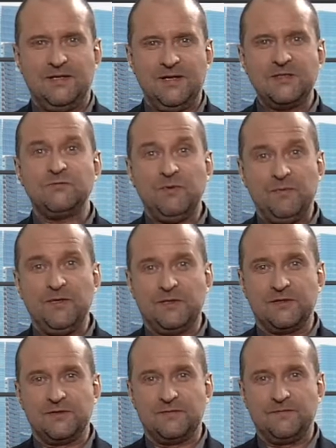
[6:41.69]
Let's
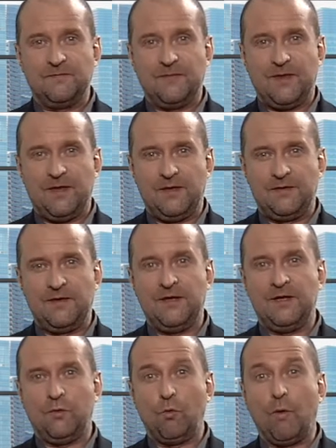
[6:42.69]
repeat.
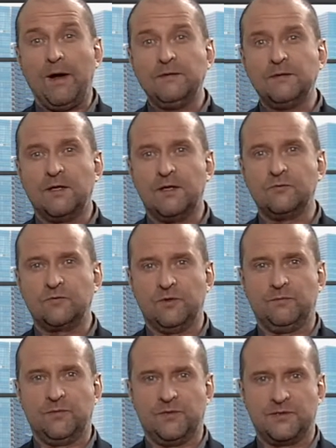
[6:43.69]
The
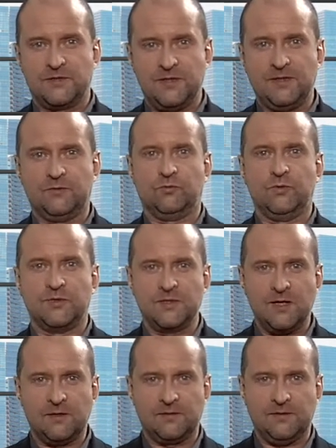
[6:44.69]
100%
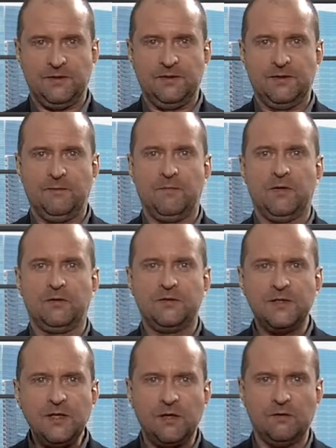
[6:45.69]
result in a
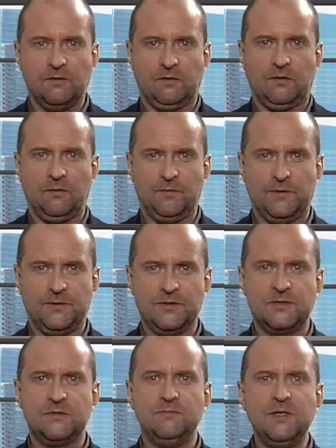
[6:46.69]
particular
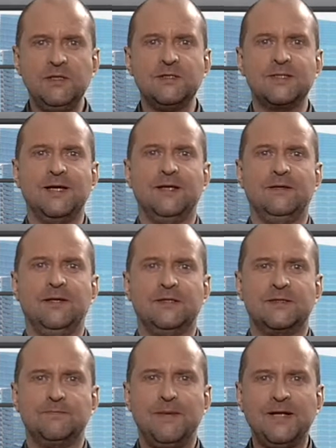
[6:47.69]
competence means an
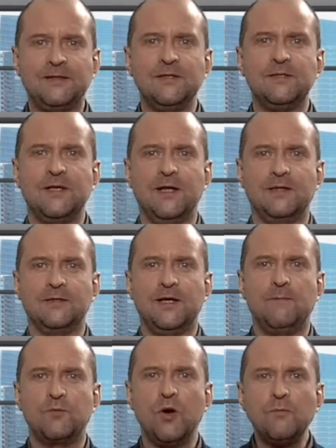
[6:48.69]
expected and
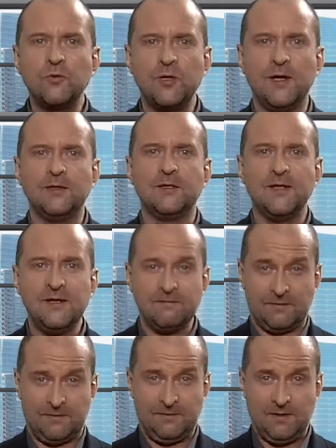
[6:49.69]
appropriate
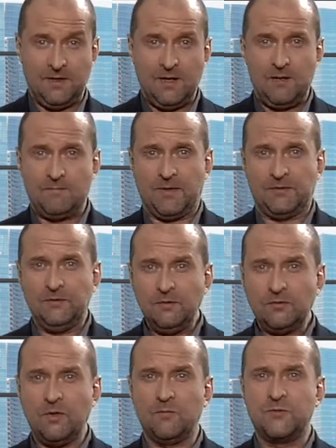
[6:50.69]
level, but
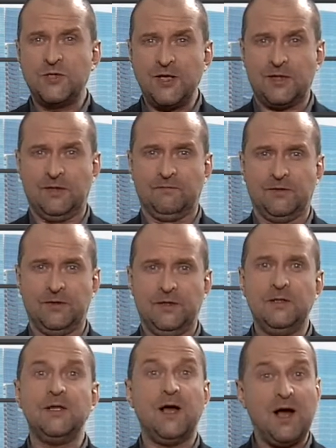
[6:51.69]
not
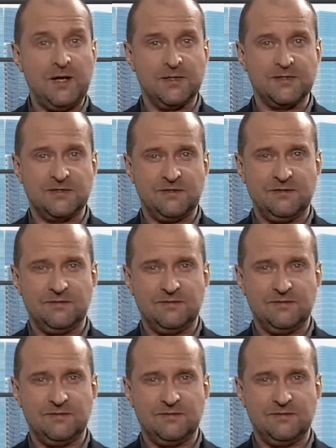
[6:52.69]
objectively the highest.